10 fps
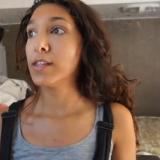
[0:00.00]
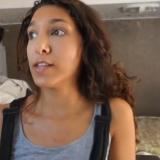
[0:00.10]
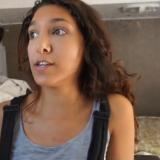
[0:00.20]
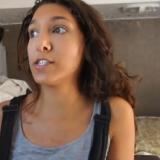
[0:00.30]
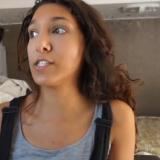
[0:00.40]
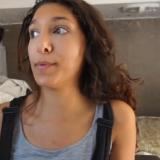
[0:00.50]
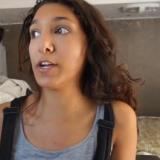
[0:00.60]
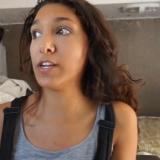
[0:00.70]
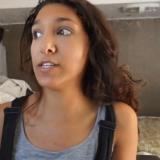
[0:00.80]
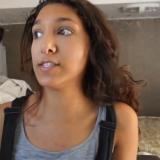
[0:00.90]
their
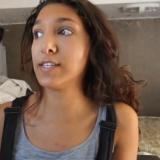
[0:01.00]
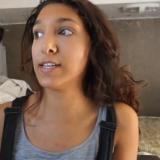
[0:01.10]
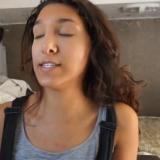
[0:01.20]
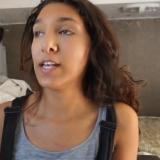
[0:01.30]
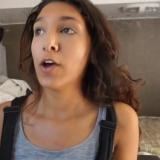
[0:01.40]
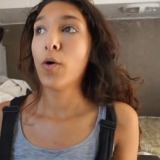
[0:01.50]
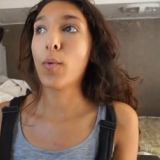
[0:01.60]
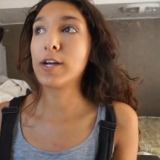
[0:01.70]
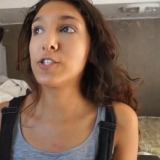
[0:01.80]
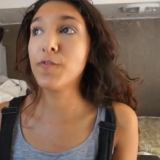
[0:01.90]
experiences,
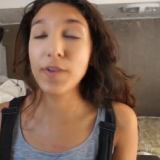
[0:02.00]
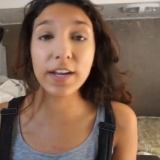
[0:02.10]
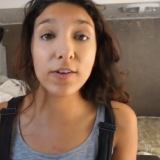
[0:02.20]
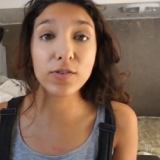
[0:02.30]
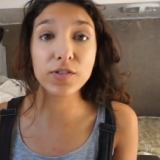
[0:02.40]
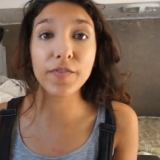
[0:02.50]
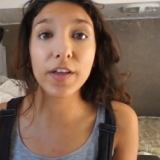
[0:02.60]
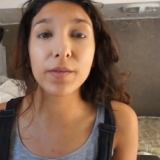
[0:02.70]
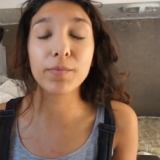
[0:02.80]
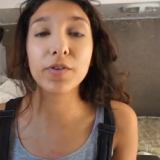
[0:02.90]
watch videos of
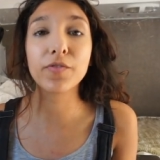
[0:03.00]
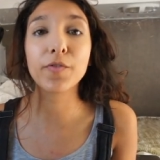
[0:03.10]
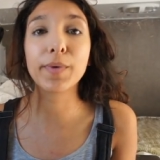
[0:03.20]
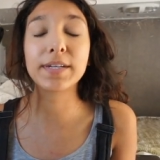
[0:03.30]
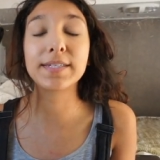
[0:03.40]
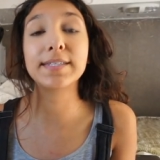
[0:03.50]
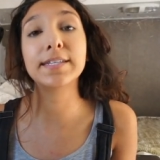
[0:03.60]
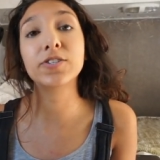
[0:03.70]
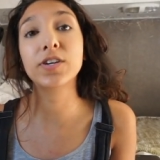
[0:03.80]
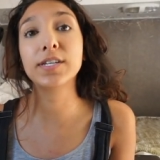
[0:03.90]
all the beautiful places
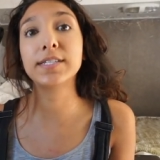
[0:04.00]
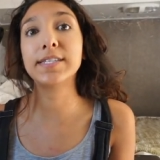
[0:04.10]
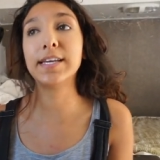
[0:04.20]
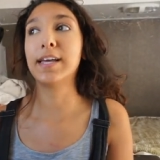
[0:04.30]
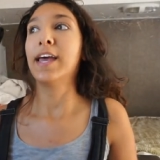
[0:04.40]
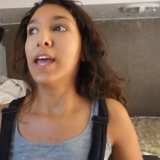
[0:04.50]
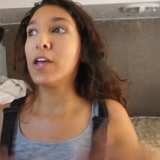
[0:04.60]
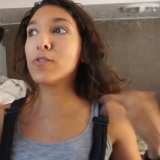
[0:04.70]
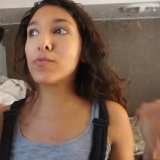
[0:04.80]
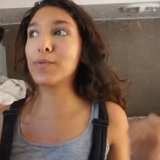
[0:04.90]
that you're going to see,
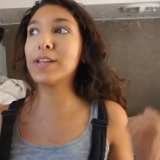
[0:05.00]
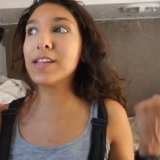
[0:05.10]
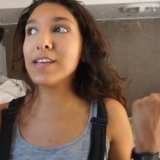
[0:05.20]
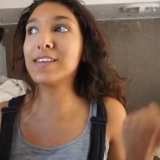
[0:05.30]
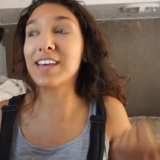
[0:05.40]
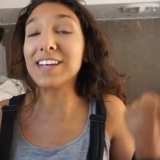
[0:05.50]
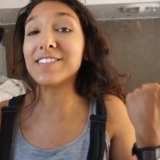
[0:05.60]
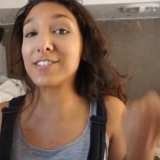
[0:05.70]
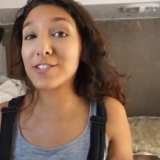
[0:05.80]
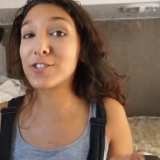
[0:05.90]
and really get
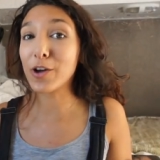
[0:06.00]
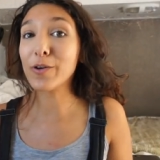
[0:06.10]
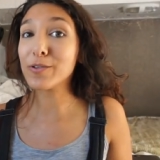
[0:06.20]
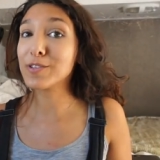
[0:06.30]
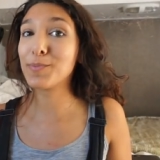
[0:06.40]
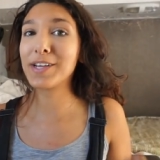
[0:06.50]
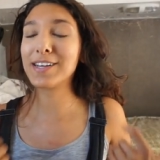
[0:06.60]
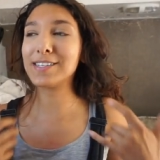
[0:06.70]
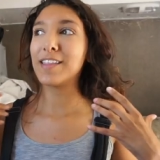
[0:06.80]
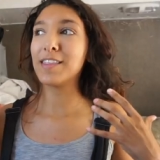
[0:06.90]
stoked
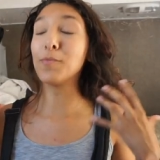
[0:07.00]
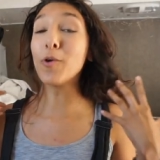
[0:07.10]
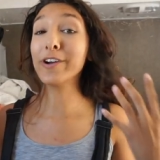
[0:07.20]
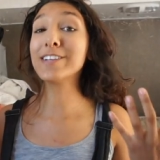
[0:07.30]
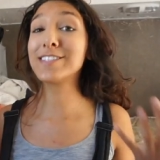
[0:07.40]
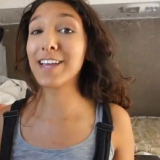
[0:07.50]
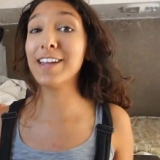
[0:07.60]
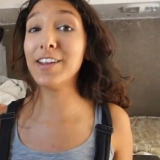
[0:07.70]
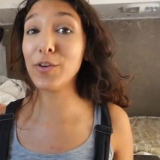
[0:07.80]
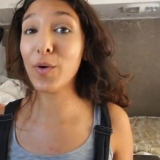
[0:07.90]
because the more
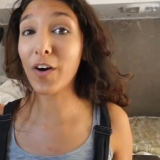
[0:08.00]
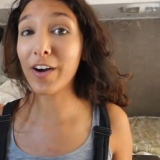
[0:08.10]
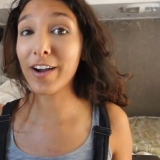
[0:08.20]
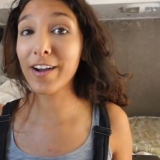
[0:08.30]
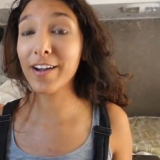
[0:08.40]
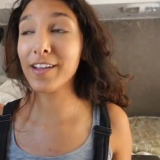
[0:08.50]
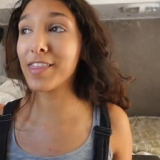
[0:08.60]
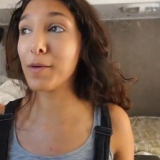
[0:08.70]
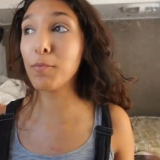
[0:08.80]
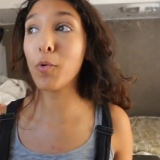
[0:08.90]
excited you are,
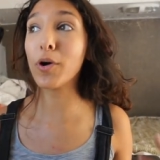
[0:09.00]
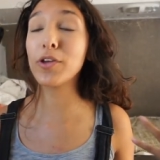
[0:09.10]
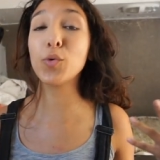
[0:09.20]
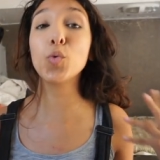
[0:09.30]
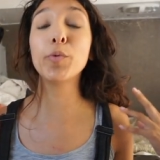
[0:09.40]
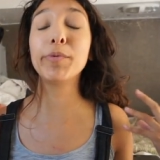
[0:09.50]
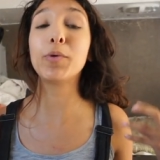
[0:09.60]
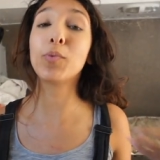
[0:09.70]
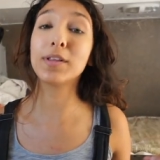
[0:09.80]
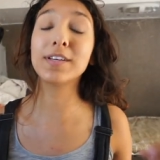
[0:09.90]
the more you will be
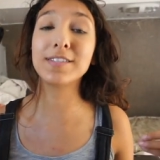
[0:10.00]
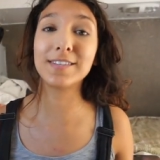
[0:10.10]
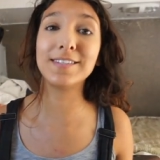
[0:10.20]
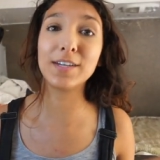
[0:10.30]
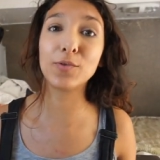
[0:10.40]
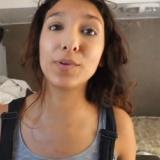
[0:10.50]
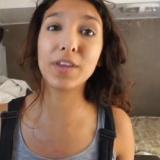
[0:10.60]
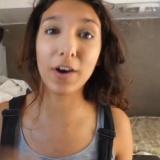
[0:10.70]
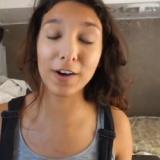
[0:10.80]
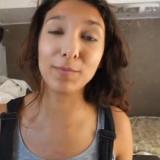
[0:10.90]
willing to deal with
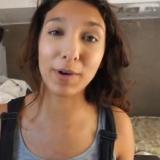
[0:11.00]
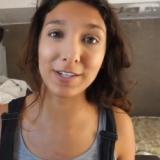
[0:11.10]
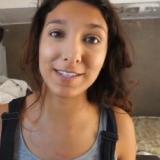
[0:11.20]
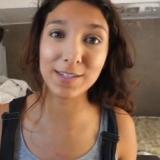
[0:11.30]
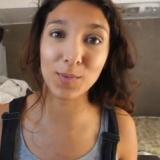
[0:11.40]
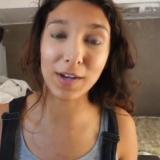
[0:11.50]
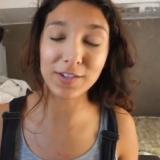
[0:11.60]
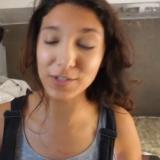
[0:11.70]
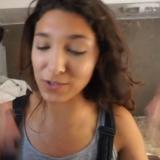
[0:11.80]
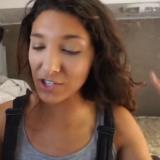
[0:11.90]
the hard parts as well.
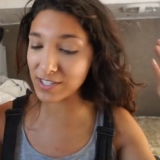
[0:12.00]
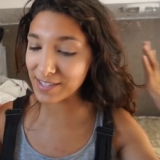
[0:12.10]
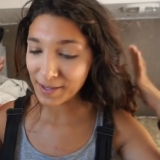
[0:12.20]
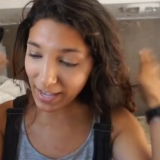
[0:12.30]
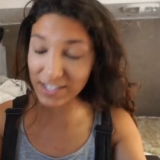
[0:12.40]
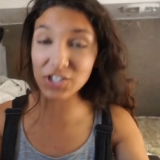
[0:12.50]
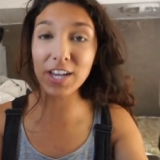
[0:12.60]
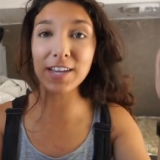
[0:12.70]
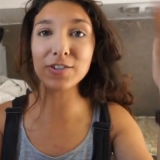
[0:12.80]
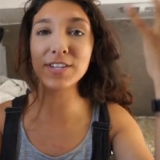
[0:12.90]
So just
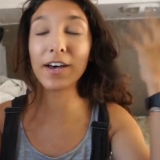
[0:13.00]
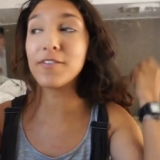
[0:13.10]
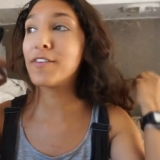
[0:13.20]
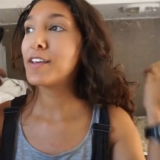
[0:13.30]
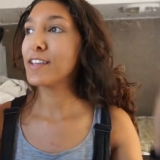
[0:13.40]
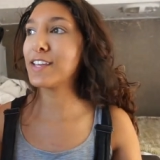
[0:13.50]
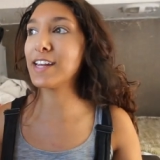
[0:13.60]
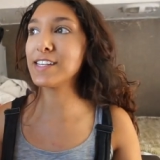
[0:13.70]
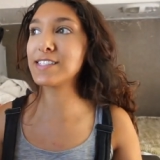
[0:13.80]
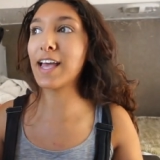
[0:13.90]
educate yourself, get
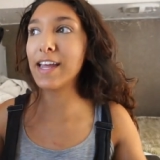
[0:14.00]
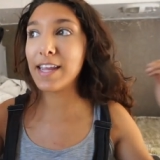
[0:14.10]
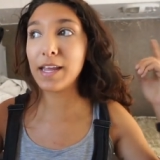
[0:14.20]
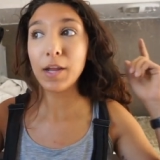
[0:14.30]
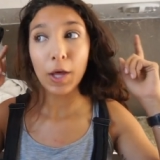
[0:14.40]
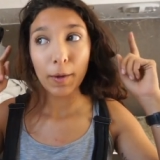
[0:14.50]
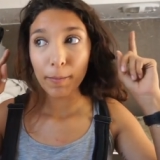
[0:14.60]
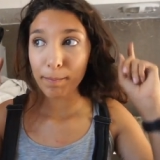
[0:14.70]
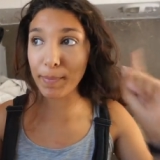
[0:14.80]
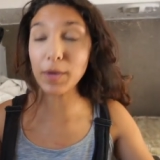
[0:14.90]
excited,
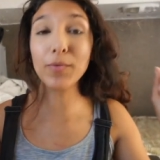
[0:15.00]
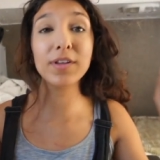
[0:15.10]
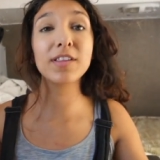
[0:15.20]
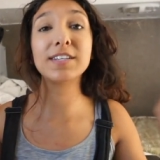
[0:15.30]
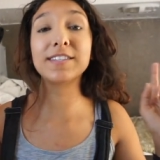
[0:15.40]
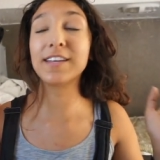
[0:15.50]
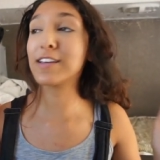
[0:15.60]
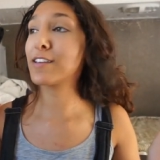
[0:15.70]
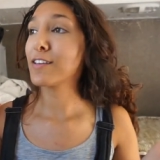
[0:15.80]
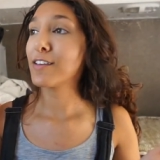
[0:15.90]
be realistic,